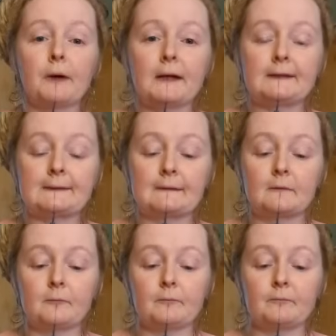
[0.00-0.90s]
but it's
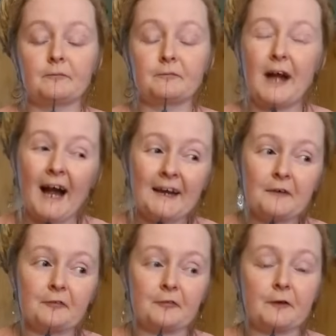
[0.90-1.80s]
kind
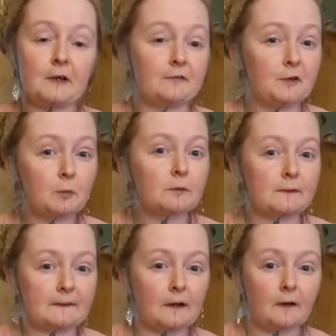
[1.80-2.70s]
of free if you were
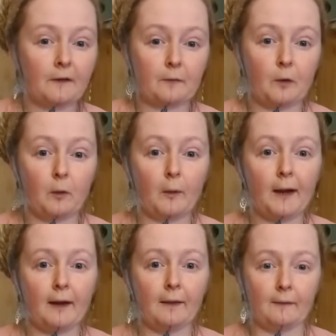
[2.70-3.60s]
just going to throw
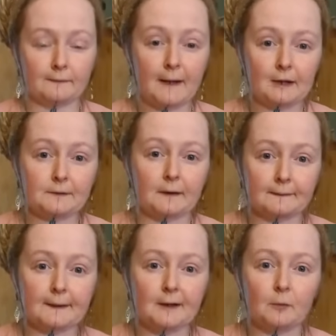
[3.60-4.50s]
away those
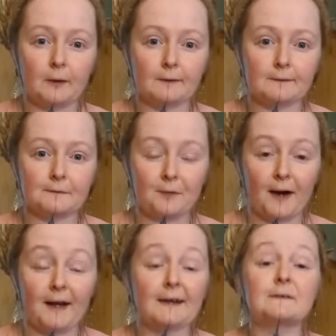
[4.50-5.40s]
eggshells anyways,
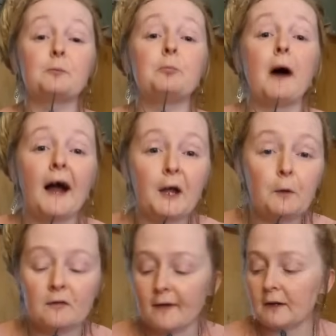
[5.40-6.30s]
right? And it's
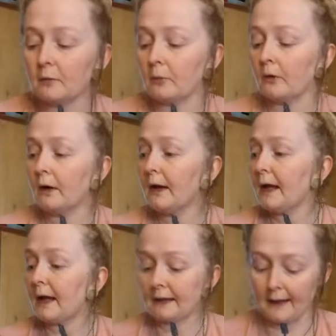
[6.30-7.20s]
bioavailable.
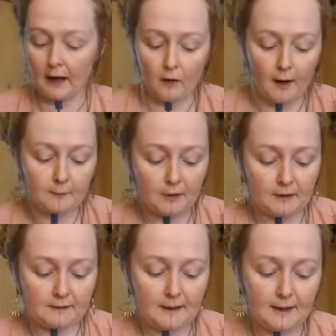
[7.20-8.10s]
And now I'm
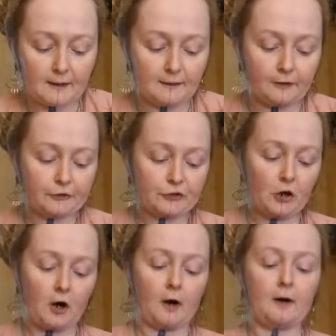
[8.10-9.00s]
going to take a little
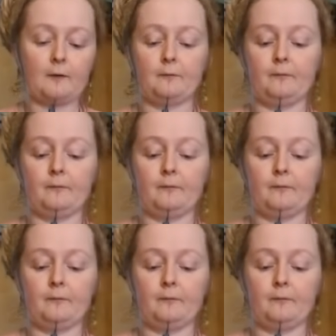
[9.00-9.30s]
jar.